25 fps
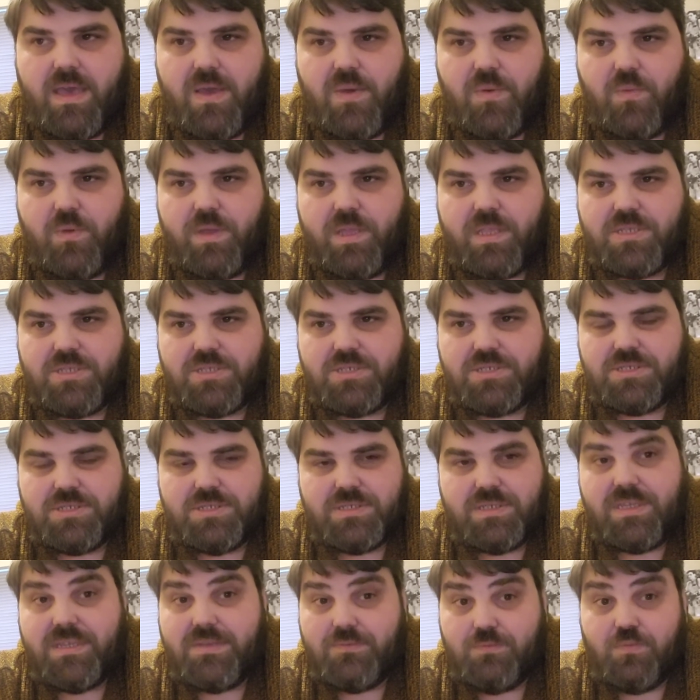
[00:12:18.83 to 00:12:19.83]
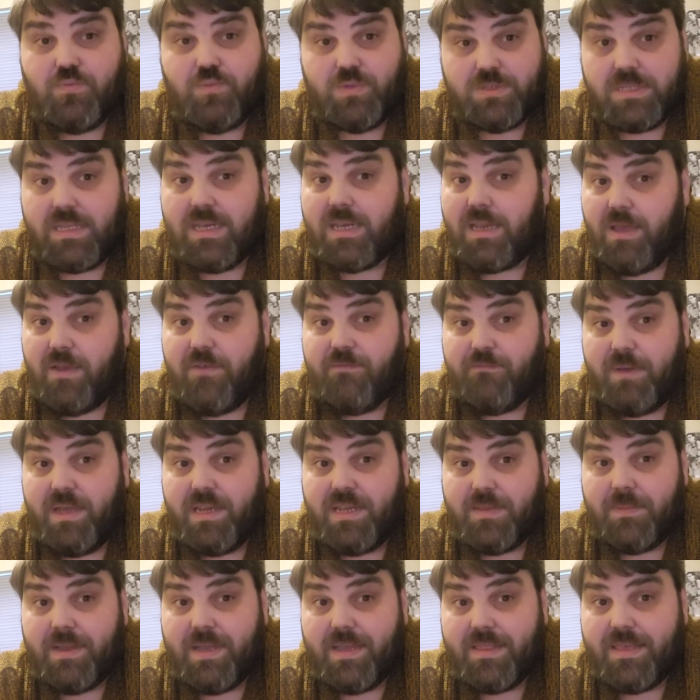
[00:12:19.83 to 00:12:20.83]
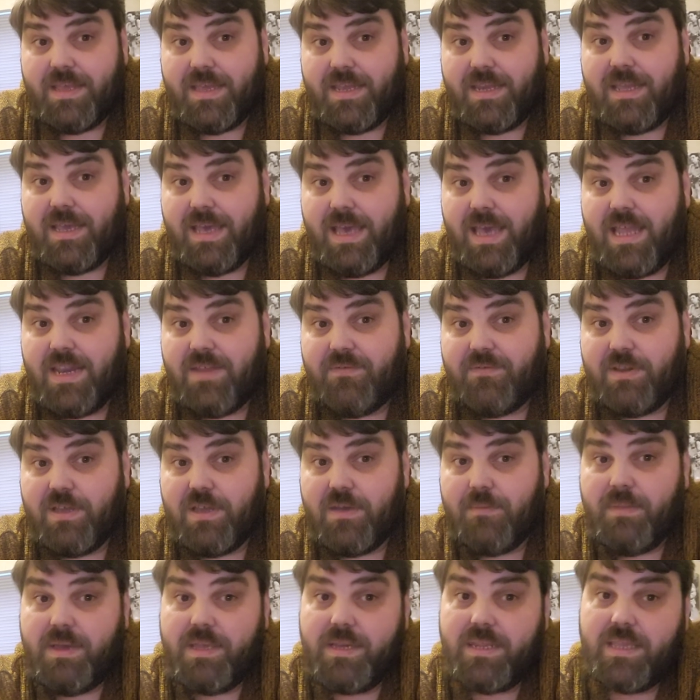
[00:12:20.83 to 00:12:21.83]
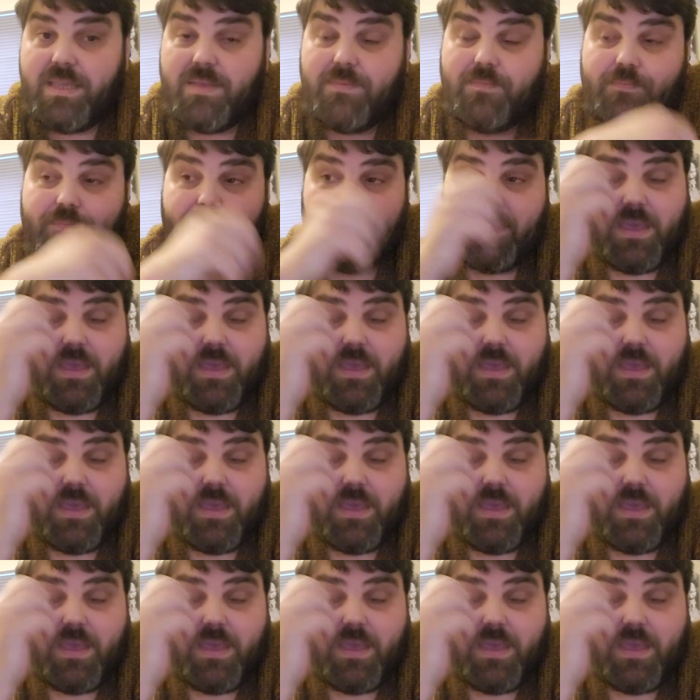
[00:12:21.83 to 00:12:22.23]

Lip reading: which was a lot of money back then, a hell of a lot of money.